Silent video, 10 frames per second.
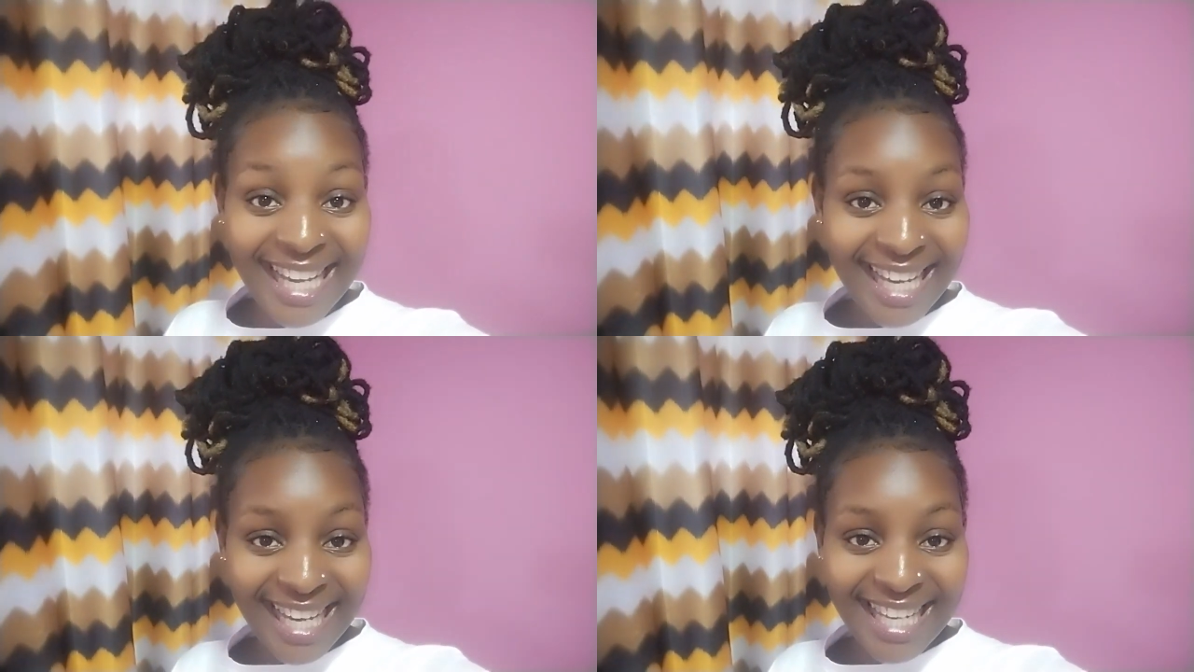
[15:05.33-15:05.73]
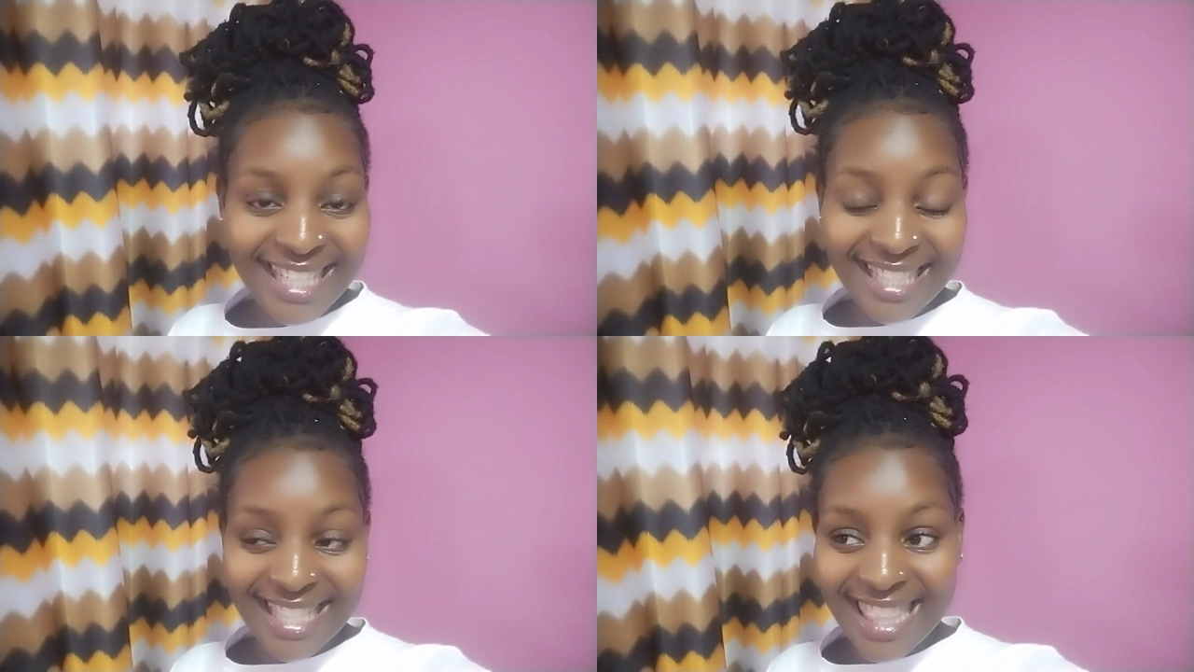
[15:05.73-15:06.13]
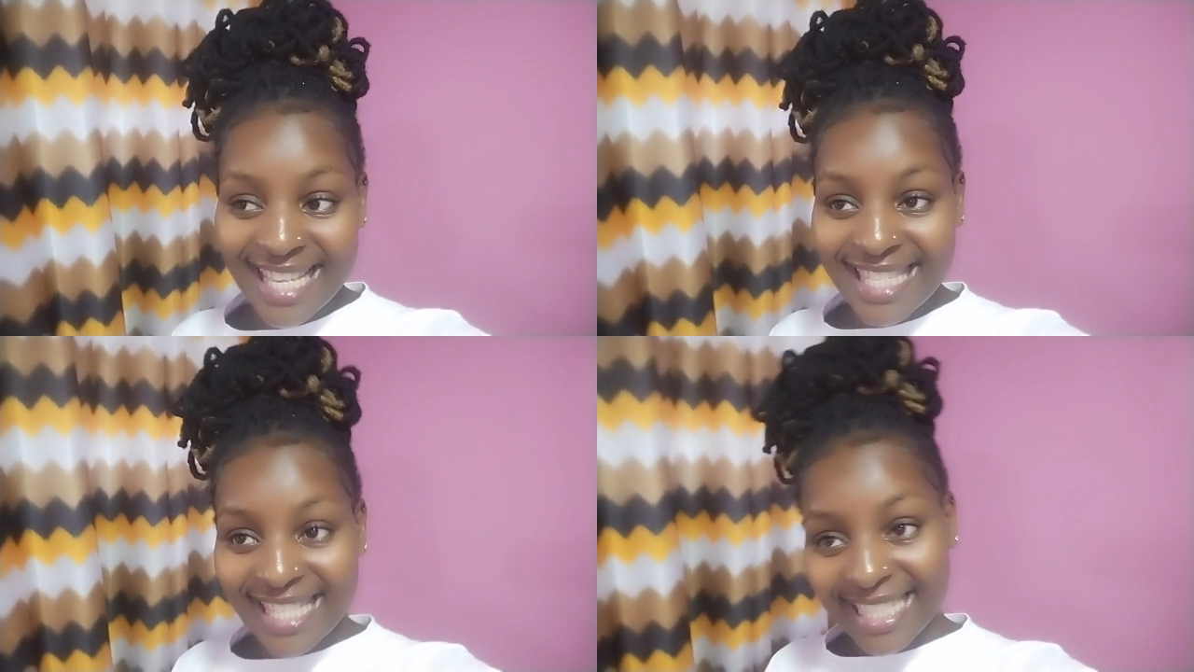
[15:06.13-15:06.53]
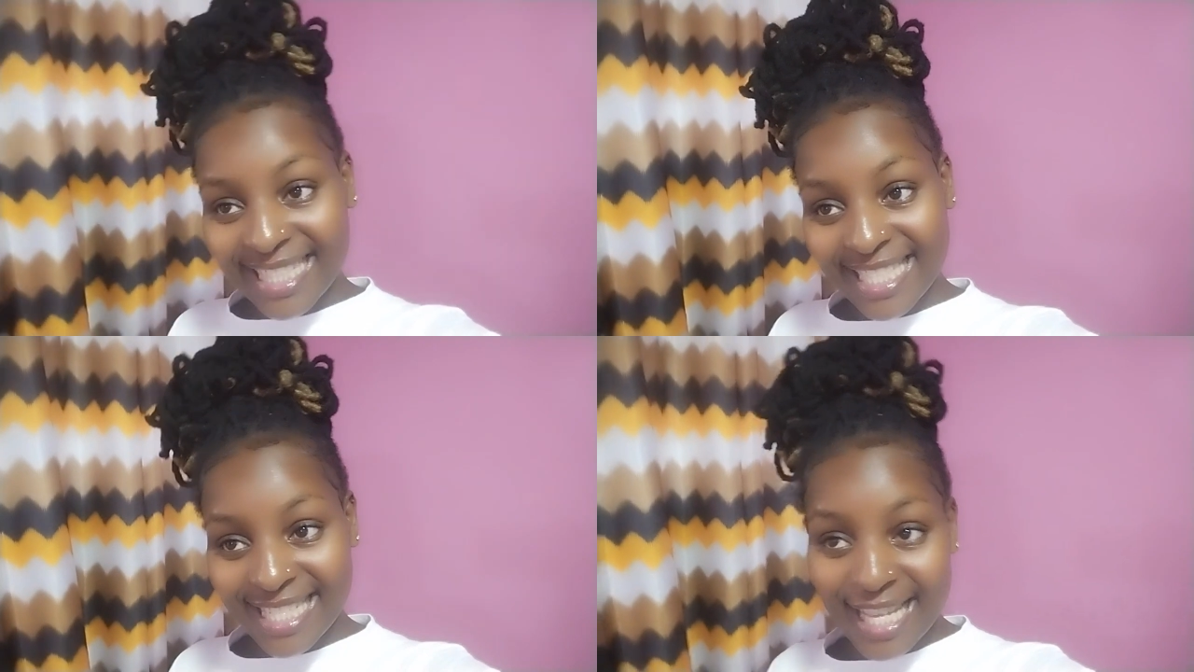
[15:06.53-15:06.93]
Huh? That's
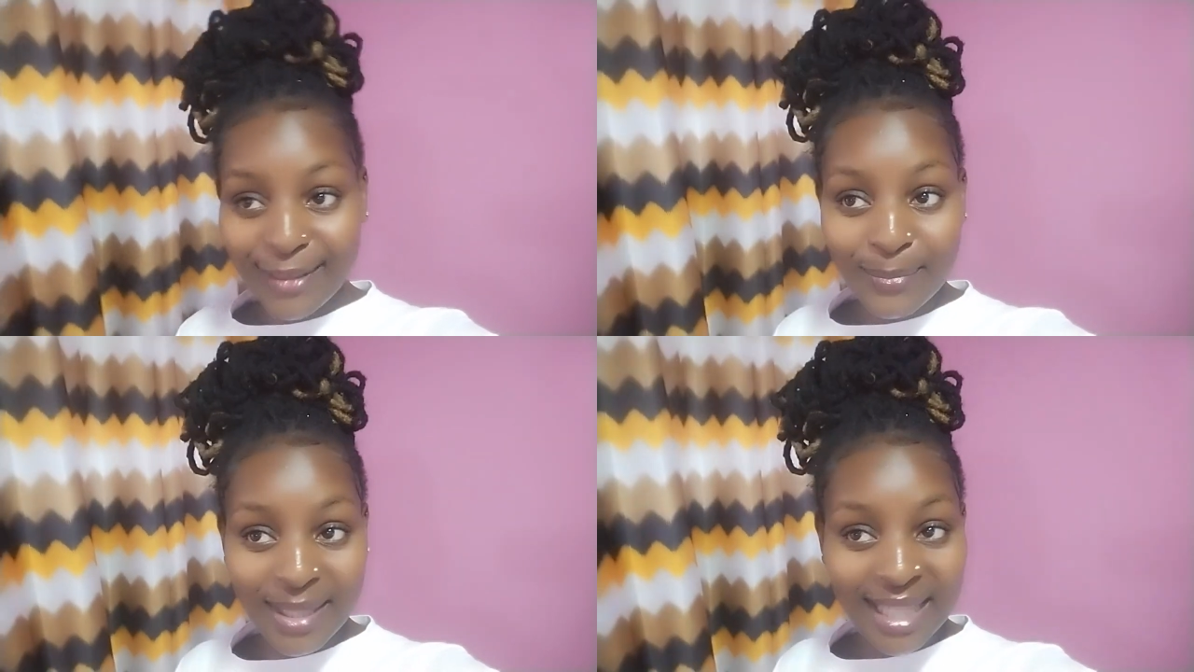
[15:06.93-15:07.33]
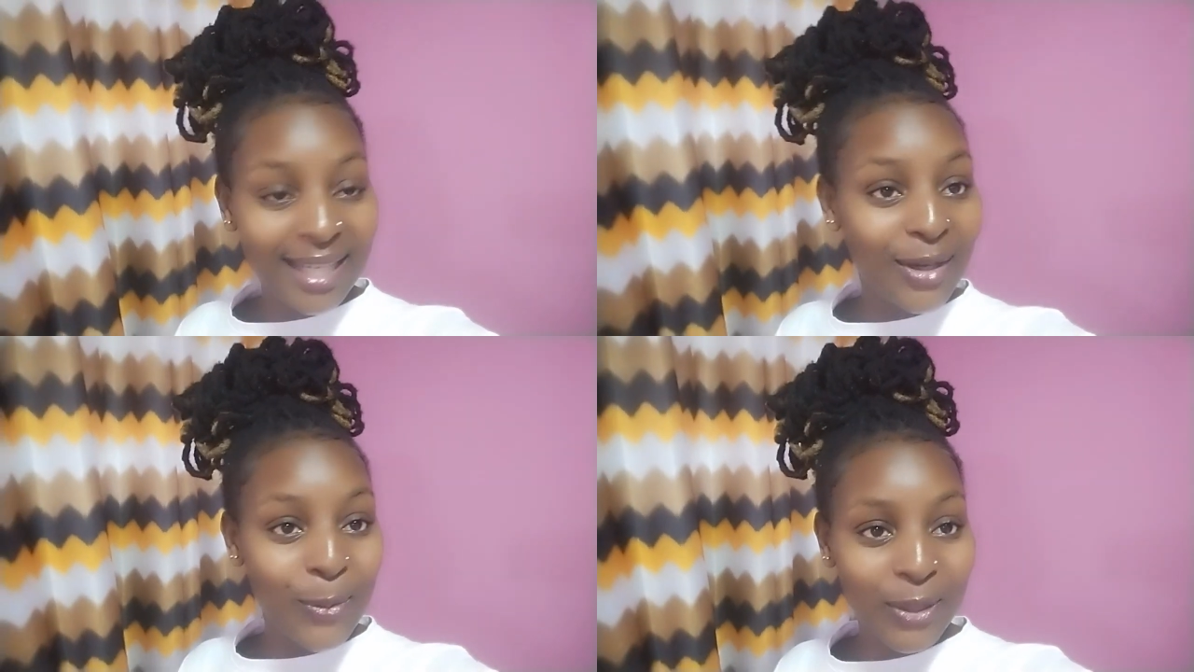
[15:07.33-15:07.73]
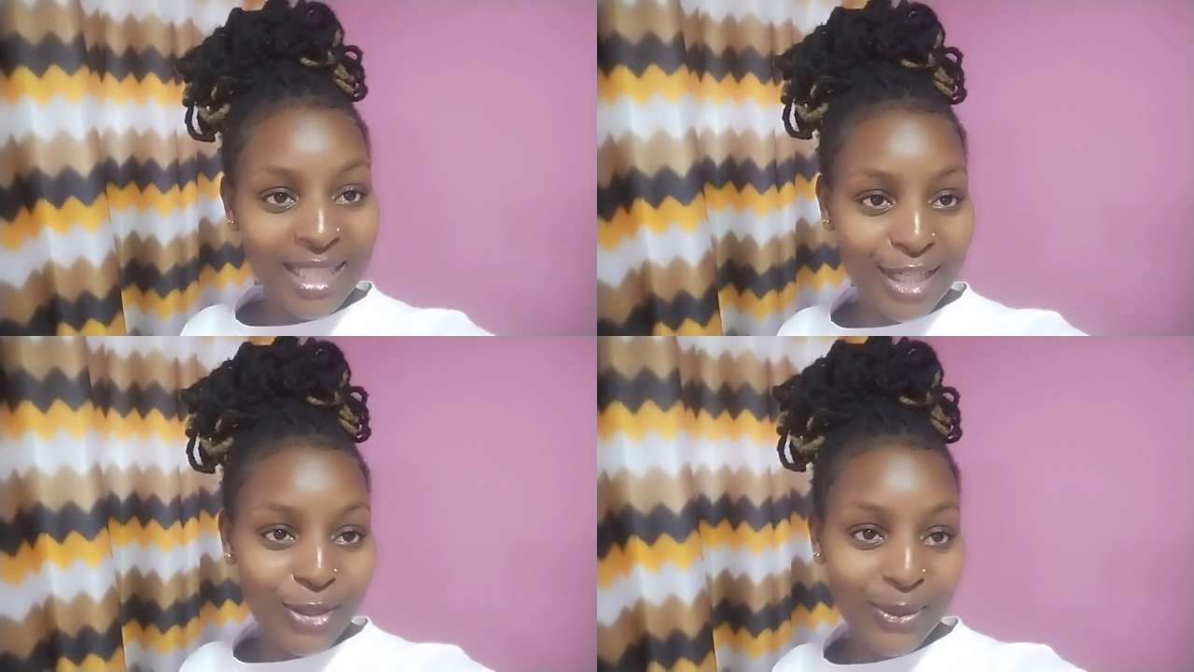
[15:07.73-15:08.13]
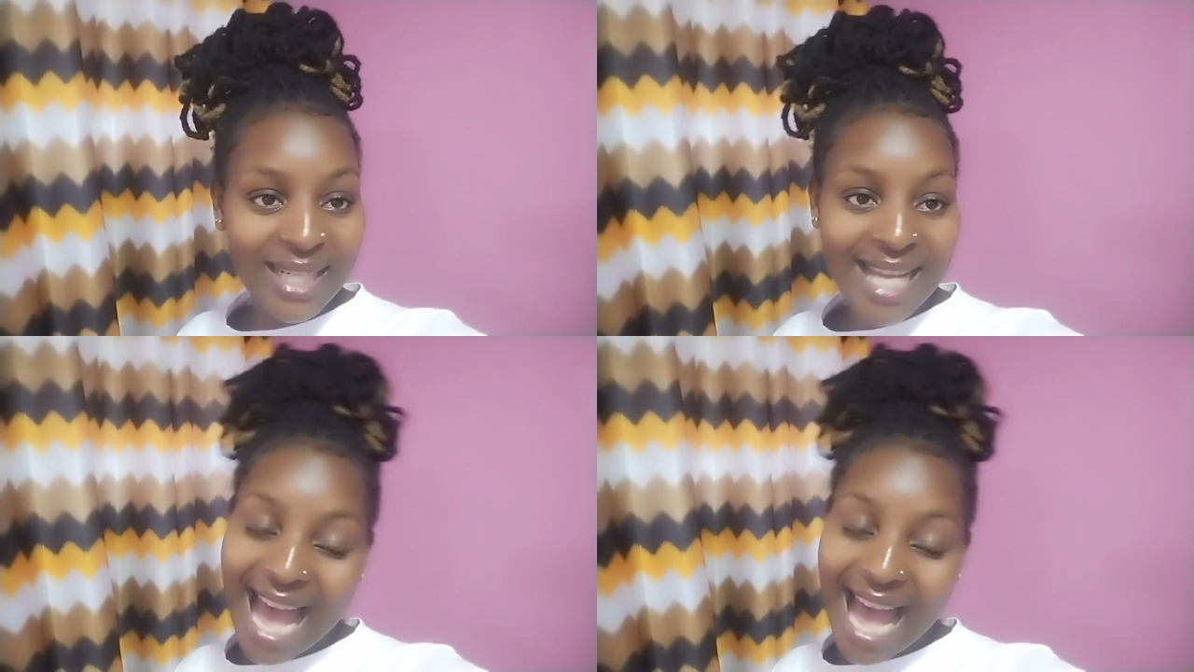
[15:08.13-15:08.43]
it. Tell me what I should